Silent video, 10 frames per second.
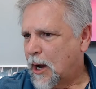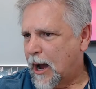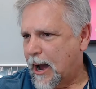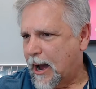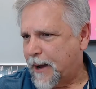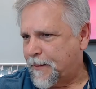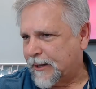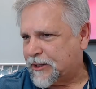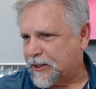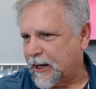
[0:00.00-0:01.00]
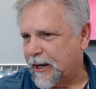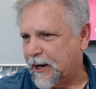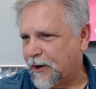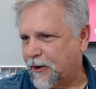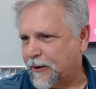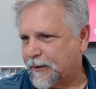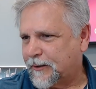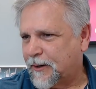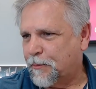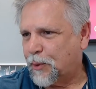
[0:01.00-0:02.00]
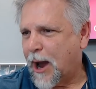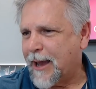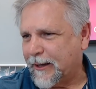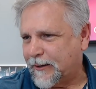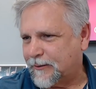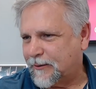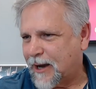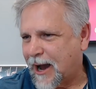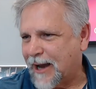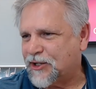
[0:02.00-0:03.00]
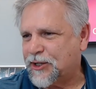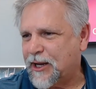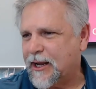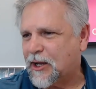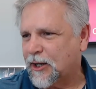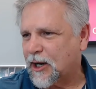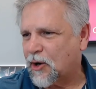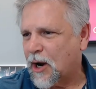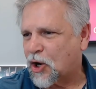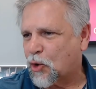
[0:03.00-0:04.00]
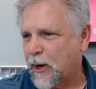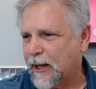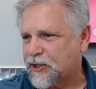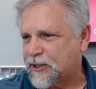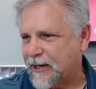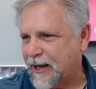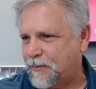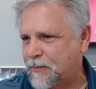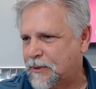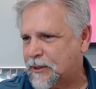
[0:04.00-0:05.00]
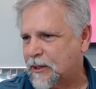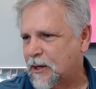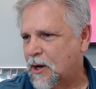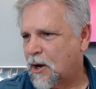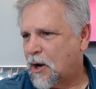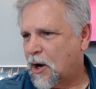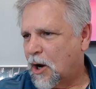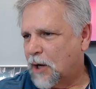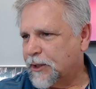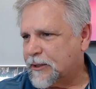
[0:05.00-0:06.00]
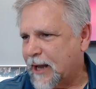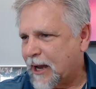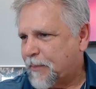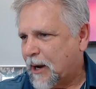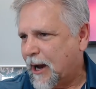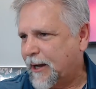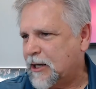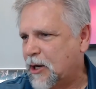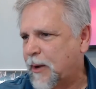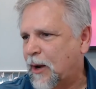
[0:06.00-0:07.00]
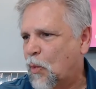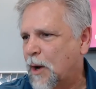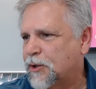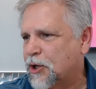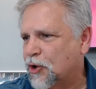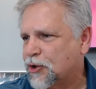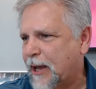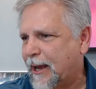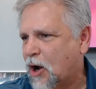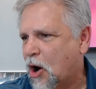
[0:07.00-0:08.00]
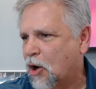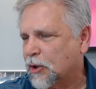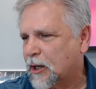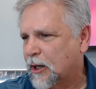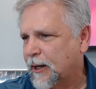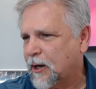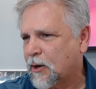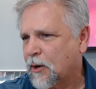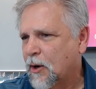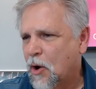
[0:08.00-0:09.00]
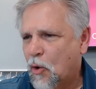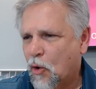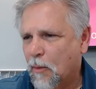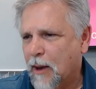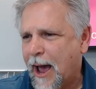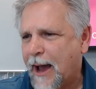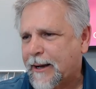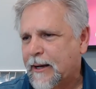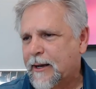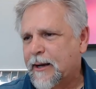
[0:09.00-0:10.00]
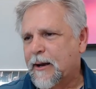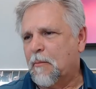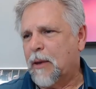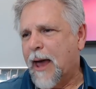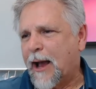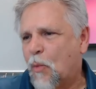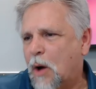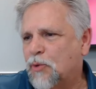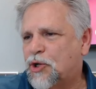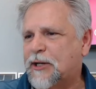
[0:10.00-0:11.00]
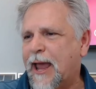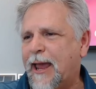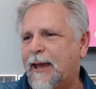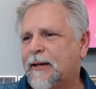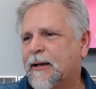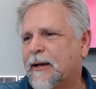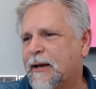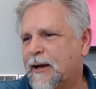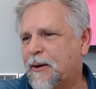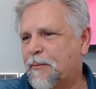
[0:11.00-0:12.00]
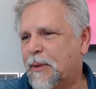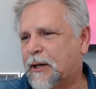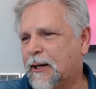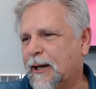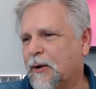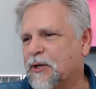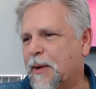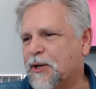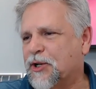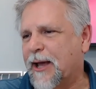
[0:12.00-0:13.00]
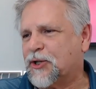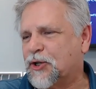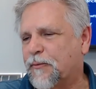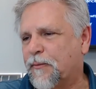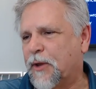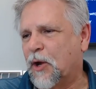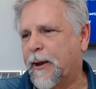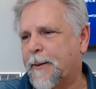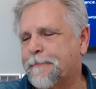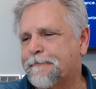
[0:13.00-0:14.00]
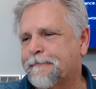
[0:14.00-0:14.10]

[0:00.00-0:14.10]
Uh, let's see here. Brian, I see clear acrylic seams on the tank behind you and wonder your take on clear or black. Black won't stain, but clear is much nicer for viewing.